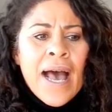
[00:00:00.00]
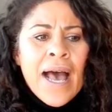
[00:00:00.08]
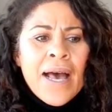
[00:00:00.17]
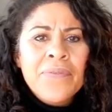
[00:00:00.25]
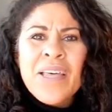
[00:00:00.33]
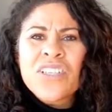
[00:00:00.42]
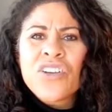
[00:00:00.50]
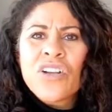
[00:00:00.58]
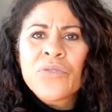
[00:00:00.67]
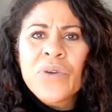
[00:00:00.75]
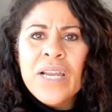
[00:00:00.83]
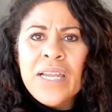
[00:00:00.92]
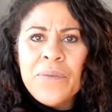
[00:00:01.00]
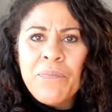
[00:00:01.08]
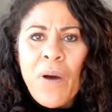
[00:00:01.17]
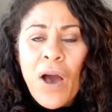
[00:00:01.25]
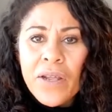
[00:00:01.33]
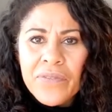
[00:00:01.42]
That is not really
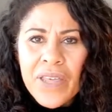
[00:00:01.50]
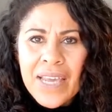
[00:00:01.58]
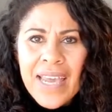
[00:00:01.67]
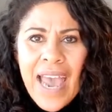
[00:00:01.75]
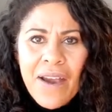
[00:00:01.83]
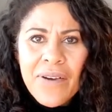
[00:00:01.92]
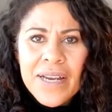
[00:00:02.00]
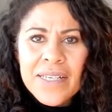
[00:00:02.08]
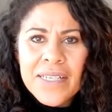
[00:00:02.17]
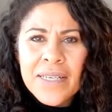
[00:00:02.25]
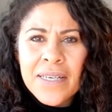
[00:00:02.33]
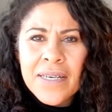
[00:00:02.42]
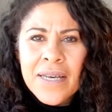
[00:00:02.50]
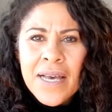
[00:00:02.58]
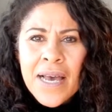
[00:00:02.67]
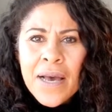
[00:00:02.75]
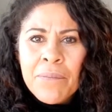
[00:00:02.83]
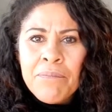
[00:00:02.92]
part of their character,
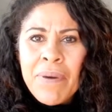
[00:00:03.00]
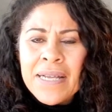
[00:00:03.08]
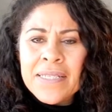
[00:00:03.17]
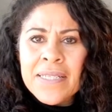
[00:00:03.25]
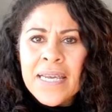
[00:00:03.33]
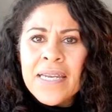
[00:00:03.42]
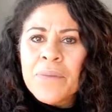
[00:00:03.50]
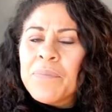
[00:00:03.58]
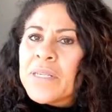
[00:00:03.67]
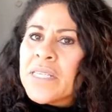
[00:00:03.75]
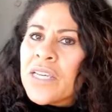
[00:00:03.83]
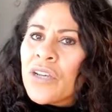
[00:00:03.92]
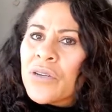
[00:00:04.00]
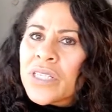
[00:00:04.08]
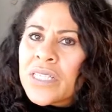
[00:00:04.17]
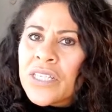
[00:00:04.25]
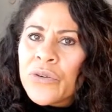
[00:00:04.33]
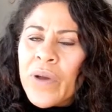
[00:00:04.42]
but in a particular
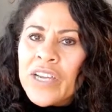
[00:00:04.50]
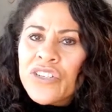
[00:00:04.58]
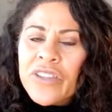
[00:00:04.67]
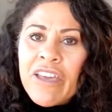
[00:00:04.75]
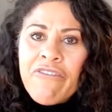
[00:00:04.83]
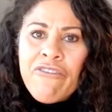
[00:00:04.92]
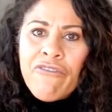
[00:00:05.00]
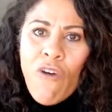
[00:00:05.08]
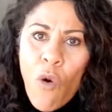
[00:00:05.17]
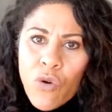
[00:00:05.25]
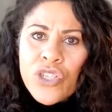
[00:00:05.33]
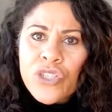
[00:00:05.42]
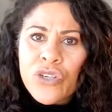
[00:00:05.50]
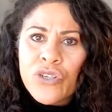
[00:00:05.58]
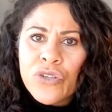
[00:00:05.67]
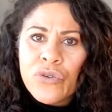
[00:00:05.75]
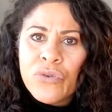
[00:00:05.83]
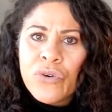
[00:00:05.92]
situation, they're forced to
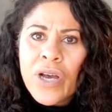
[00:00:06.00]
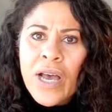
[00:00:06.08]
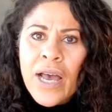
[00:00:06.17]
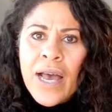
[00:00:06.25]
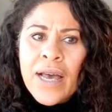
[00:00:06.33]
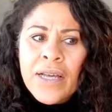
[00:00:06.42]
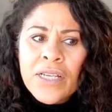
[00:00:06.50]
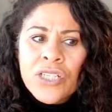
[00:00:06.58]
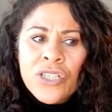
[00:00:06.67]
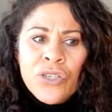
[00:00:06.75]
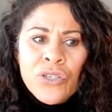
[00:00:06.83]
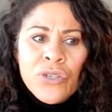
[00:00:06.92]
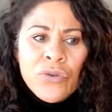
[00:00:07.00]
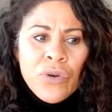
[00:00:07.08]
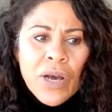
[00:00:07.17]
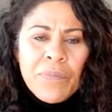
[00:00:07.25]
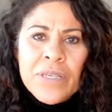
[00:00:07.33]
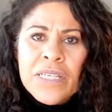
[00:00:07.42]
do
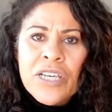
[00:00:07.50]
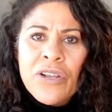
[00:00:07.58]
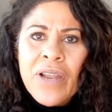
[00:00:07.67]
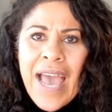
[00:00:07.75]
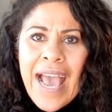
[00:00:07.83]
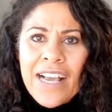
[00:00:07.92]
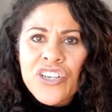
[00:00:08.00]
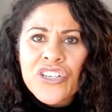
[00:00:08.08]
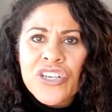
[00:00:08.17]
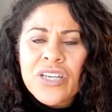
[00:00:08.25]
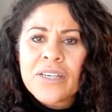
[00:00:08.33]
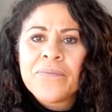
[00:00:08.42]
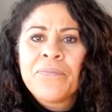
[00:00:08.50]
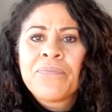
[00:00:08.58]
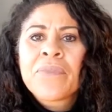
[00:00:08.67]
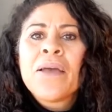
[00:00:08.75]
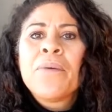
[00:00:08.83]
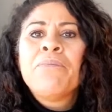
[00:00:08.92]
a particular action
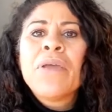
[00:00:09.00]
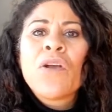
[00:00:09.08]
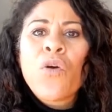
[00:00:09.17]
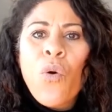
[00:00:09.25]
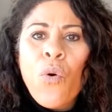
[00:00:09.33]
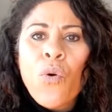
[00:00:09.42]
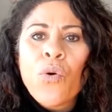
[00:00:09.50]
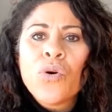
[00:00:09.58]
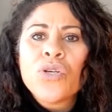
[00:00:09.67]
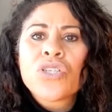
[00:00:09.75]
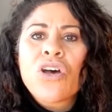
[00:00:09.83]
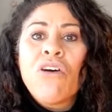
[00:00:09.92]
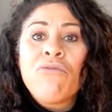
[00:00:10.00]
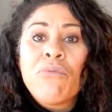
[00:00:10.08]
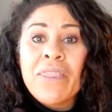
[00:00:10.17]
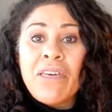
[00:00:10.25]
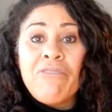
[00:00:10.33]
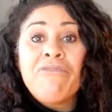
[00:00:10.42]
because of
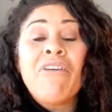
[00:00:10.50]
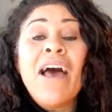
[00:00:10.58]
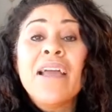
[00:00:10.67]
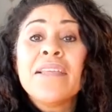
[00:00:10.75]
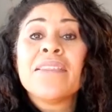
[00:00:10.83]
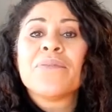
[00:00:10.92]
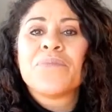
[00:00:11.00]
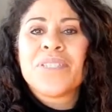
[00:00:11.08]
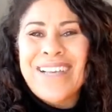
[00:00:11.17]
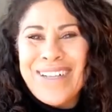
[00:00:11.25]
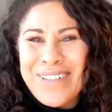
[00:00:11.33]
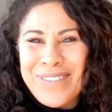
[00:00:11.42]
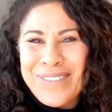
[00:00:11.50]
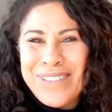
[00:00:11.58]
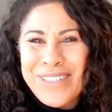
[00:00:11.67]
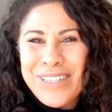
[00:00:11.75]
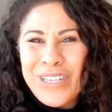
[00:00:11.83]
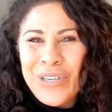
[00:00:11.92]
where they find
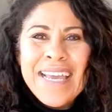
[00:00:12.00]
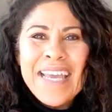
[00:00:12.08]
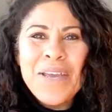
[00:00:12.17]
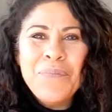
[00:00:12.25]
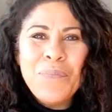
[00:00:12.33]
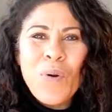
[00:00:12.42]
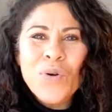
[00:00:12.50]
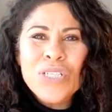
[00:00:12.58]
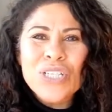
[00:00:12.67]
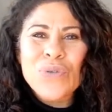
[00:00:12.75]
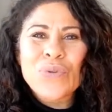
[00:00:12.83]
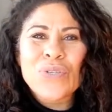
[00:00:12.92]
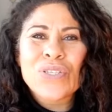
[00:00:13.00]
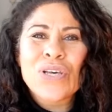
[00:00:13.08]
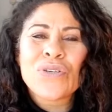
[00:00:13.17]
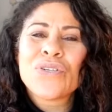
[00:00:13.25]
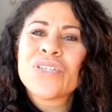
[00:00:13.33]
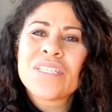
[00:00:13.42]
themselves. Important
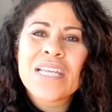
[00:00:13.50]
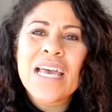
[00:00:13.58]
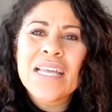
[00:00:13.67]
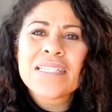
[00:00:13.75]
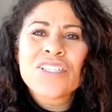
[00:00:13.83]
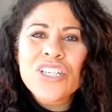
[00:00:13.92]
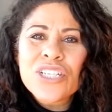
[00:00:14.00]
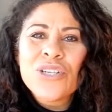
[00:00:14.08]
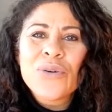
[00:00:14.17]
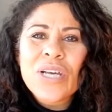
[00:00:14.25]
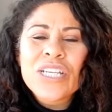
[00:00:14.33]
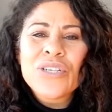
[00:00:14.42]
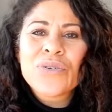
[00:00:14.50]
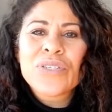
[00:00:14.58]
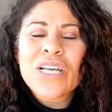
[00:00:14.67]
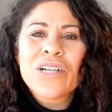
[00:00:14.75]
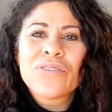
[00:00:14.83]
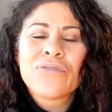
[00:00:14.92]
also to just look at
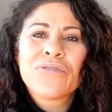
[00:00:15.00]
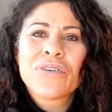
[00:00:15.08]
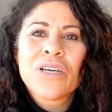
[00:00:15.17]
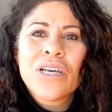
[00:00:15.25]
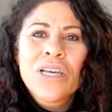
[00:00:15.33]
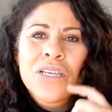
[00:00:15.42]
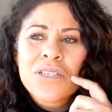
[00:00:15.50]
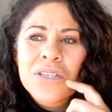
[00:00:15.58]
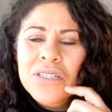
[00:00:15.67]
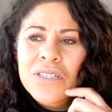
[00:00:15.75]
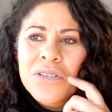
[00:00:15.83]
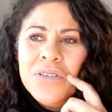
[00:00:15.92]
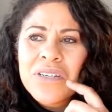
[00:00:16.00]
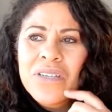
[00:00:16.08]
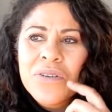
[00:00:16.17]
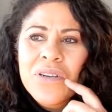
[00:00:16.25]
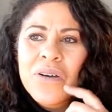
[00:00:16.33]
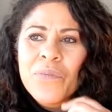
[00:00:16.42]
yourself, because
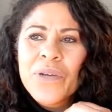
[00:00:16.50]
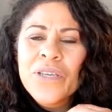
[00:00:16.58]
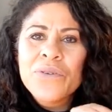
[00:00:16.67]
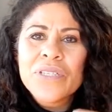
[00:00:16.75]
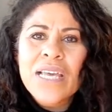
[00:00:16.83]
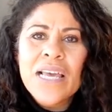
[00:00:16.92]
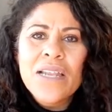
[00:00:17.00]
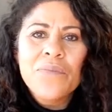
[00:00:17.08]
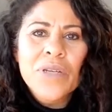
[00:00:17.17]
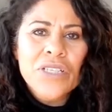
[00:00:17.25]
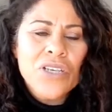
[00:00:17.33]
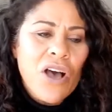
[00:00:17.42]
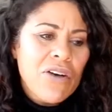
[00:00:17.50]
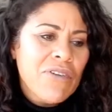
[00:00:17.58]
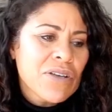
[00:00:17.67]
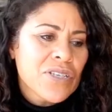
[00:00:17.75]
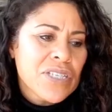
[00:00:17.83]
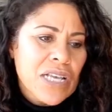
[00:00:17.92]
we use elements of
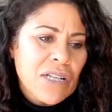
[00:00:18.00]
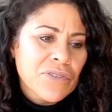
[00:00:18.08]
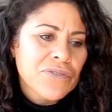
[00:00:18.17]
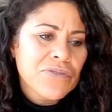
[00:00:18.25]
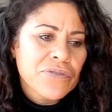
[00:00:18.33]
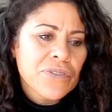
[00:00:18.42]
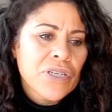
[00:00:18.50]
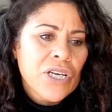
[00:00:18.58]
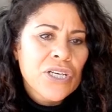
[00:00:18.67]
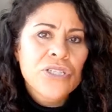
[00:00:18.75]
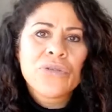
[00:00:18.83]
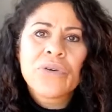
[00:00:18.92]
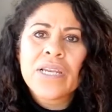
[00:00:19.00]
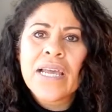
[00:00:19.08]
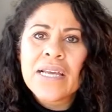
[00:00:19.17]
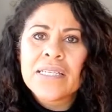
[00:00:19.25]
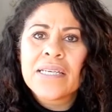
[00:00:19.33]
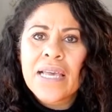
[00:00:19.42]
ourself to
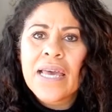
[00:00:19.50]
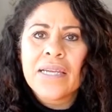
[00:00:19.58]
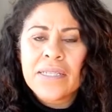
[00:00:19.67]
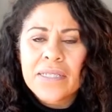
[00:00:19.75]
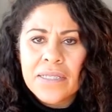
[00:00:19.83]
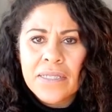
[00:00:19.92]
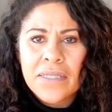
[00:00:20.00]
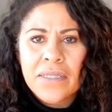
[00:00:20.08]
create a character.